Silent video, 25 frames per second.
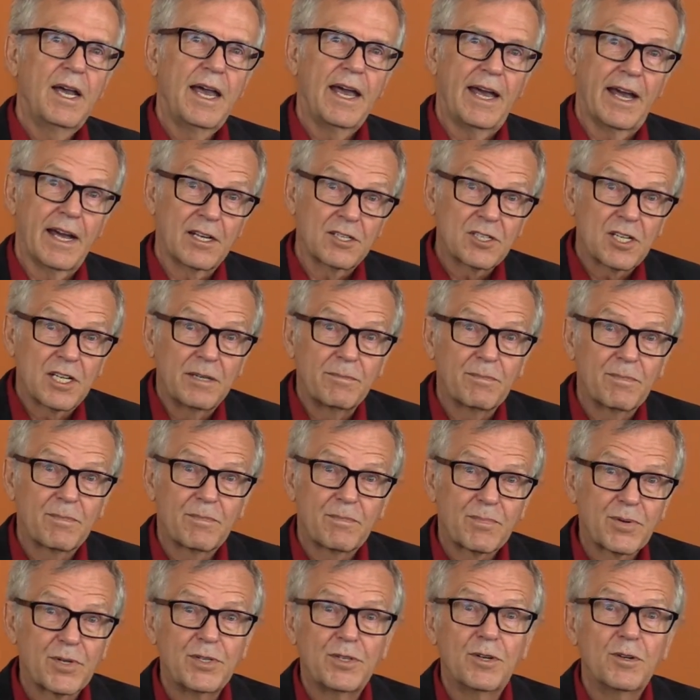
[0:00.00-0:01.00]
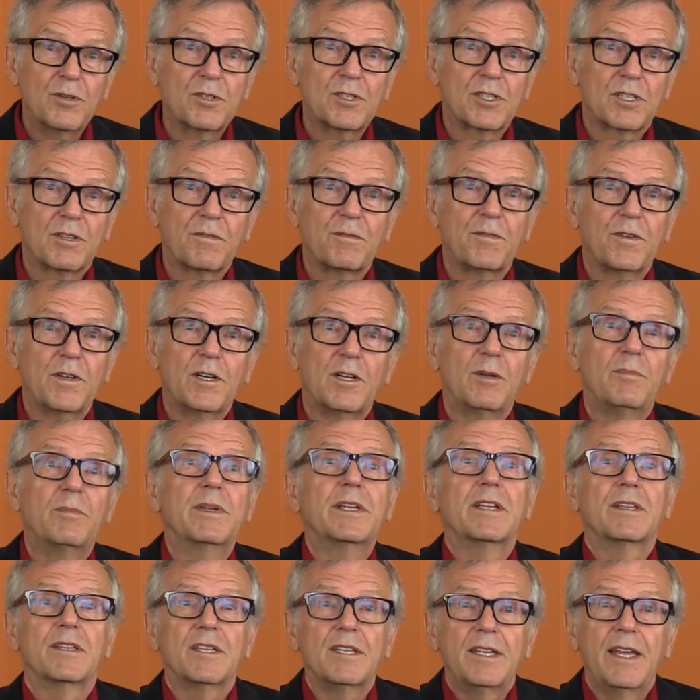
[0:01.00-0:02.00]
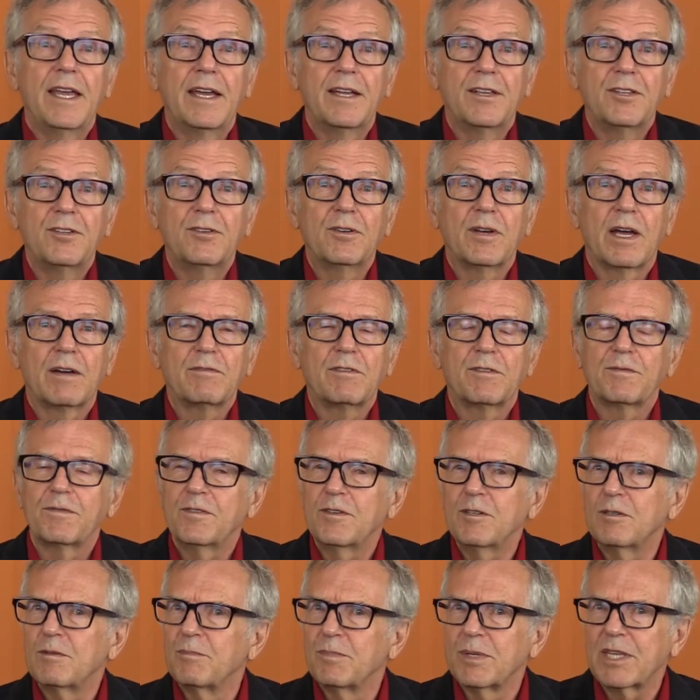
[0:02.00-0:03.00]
actually produce the film, and at the end you have a film.